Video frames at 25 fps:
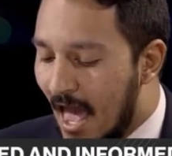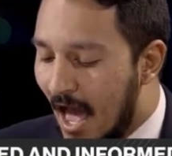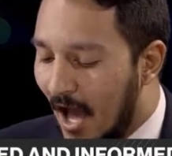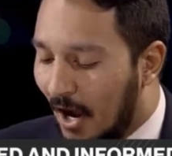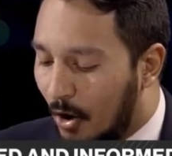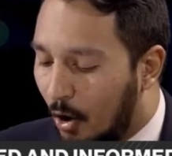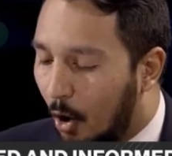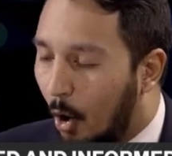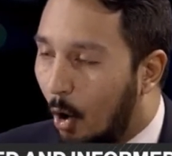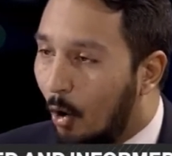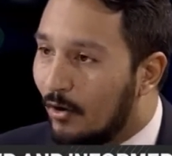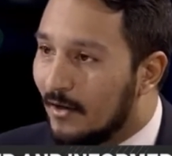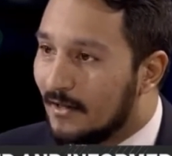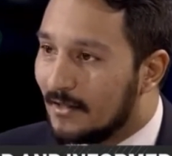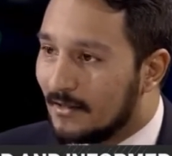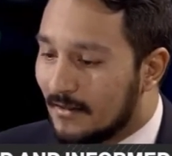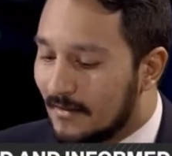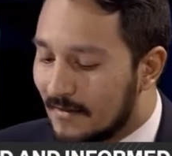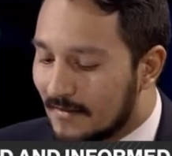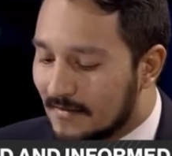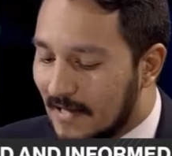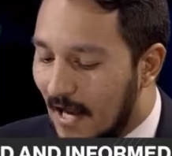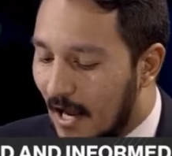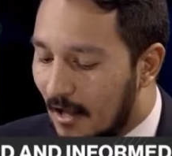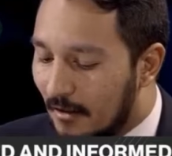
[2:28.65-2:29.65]
According to
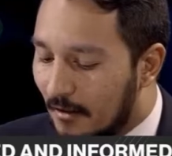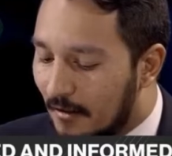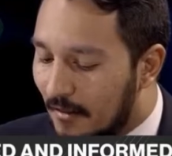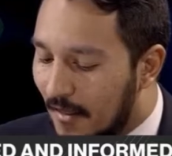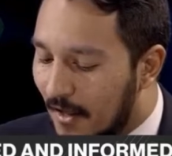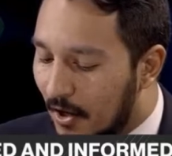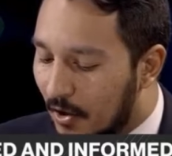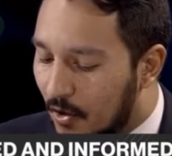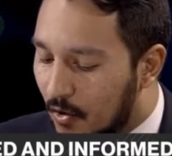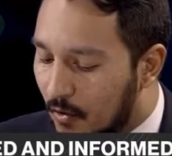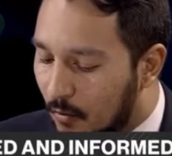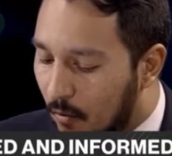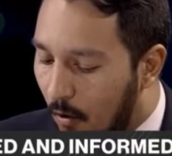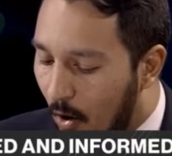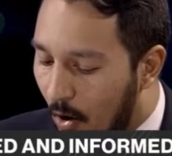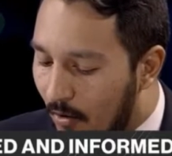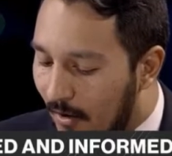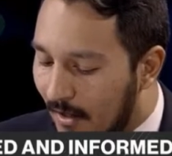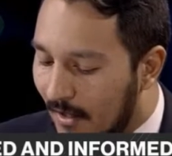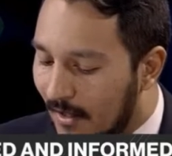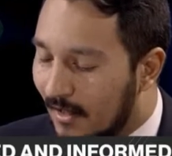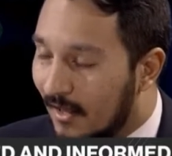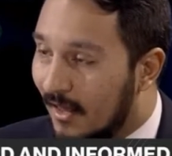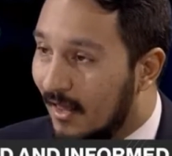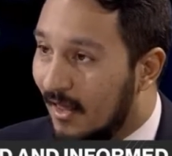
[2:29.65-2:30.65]
this outlet, they are
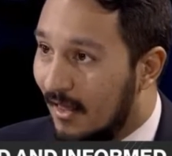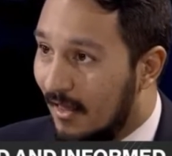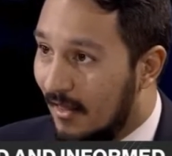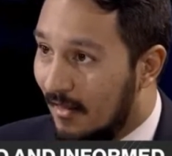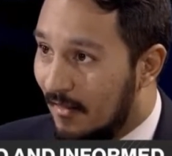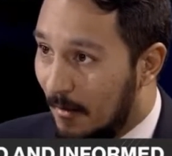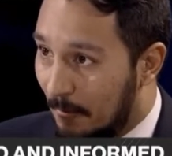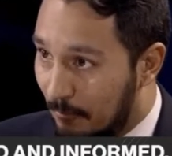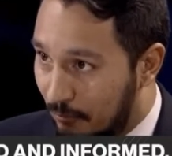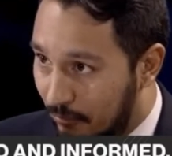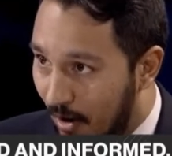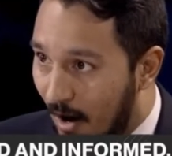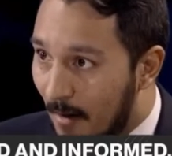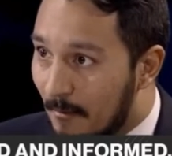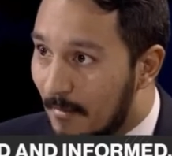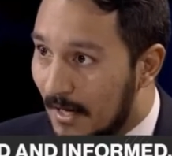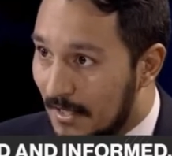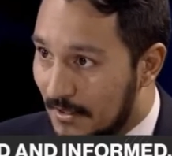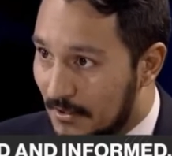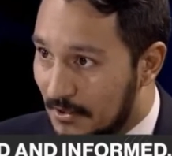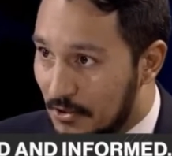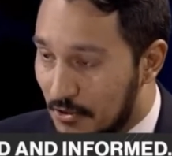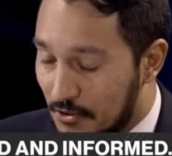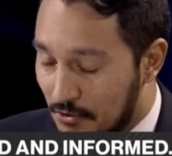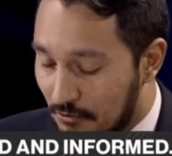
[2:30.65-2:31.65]
quoting the Prime
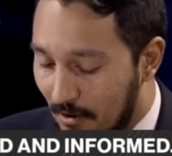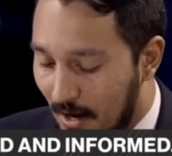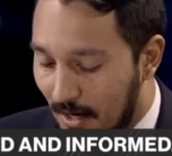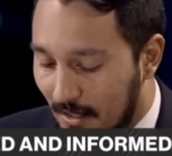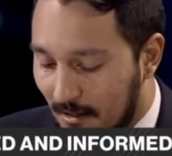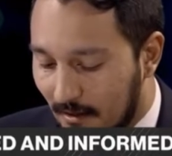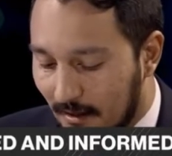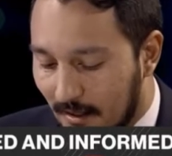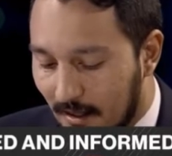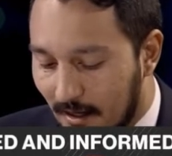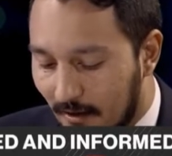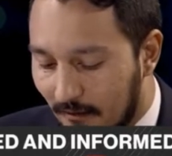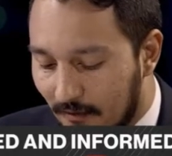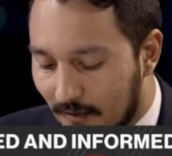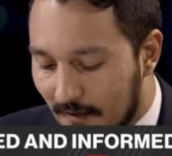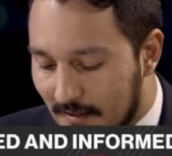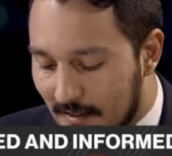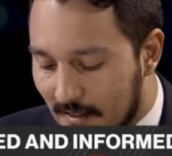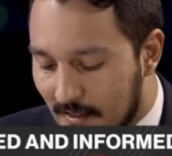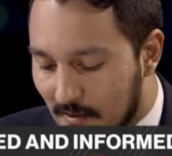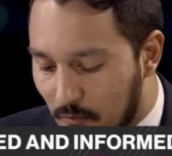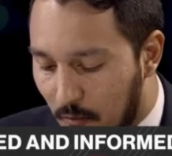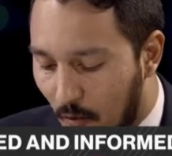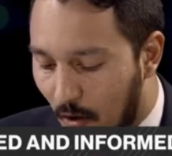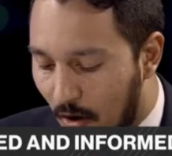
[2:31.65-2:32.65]
Minister directly here. This
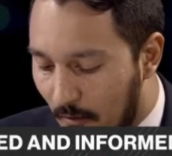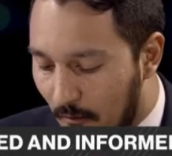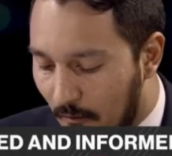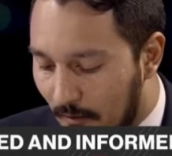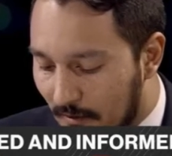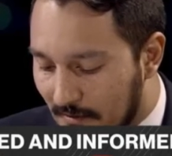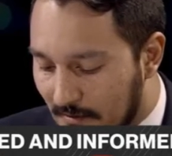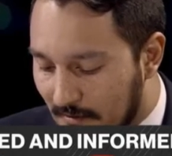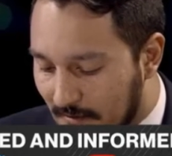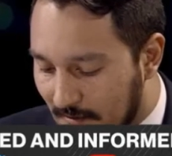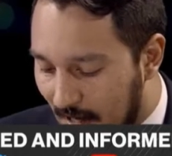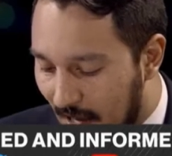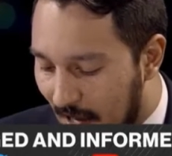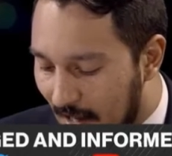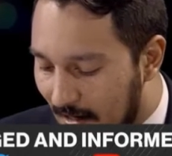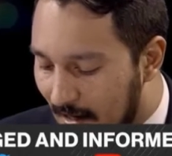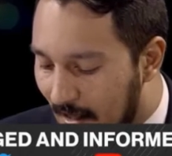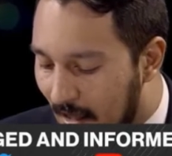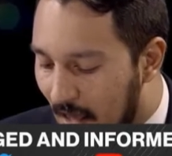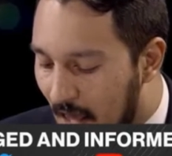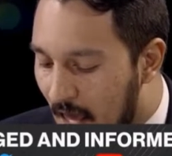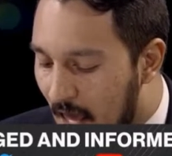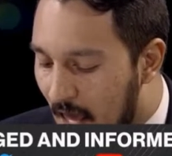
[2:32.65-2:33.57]
is what was said.